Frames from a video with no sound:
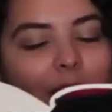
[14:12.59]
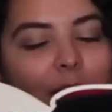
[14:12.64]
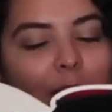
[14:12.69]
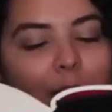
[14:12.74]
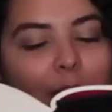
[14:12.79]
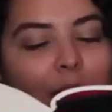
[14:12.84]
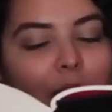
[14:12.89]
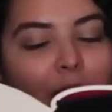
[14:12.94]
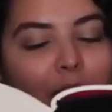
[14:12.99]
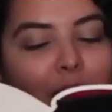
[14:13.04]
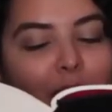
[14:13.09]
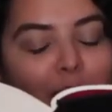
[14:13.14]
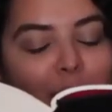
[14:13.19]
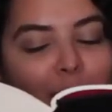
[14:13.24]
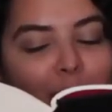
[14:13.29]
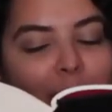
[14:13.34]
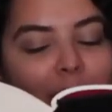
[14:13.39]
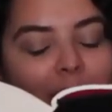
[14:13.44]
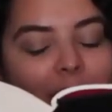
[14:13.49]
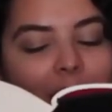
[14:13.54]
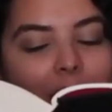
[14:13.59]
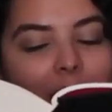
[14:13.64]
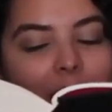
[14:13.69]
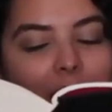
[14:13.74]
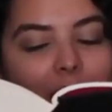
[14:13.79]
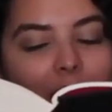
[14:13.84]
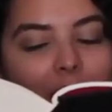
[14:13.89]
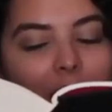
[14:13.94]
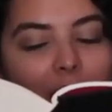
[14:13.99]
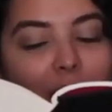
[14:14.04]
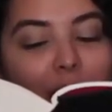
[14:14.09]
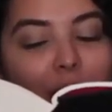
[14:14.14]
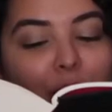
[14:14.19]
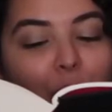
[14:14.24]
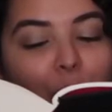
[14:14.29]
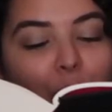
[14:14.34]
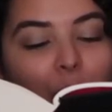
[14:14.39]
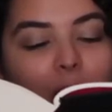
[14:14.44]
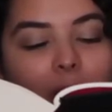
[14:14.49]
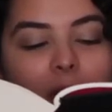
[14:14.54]
in a breath through my teeth, and
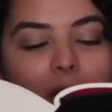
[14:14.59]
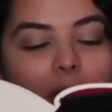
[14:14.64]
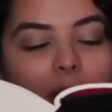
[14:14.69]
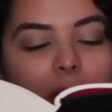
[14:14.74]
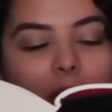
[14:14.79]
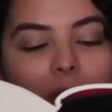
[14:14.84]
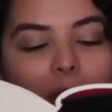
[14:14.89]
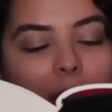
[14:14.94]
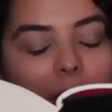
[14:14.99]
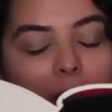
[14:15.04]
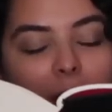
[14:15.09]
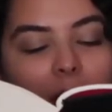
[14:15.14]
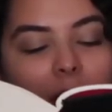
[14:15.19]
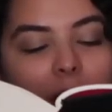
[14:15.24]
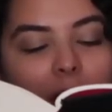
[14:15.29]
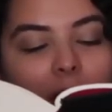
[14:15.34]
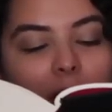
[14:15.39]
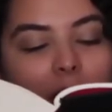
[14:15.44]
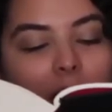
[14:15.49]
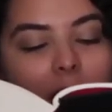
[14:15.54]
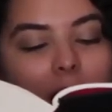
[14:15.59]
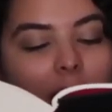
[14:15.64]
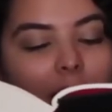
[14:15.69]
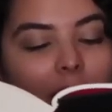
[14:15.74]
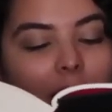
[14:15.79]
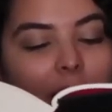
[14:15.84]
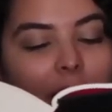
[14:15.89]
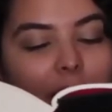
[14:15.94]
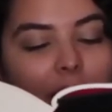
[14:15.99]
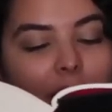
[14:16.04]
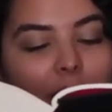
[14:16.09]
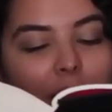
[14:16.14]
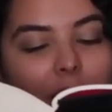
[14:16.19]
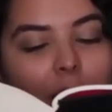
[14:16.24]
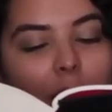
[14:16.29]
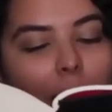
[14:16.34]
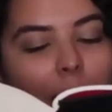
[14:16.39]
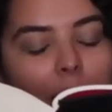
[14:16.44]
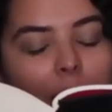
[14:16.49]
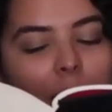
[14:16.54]
for once did not mind the agony of the
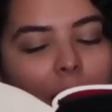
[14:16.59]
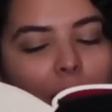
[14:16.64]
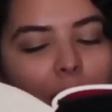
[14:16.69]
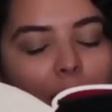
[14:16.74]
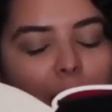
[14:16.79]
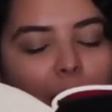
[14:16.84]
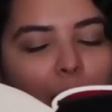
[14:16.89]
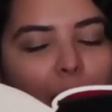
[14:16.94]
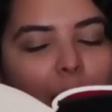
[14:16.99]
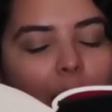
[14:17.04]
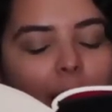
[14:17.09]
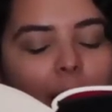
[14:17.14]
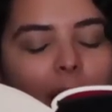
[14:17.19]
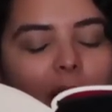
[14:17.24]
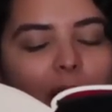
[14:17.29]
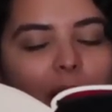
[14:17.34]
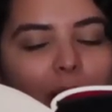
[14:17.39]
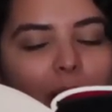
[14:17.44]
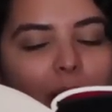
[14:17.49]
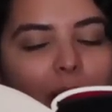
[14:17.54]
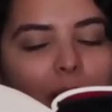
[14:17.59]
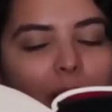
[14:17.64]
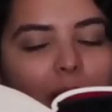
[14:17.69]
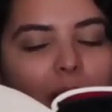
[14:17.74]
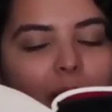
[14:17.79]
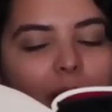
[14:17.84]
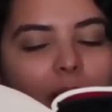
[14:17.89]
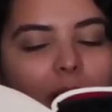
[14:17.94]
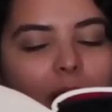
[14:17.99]
accompanying burn in my throat.